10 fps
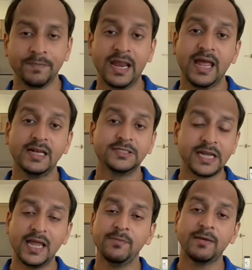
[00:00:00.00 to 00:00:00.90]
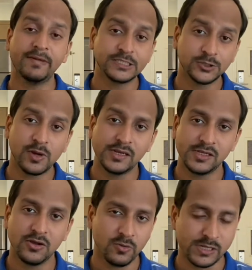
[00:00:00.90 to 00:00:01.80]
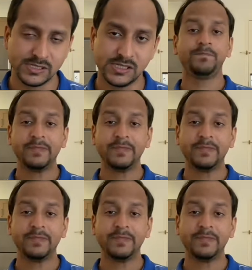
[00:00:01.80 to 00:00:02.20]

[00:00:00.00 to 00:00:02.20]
and I'll try my best to answer your questions.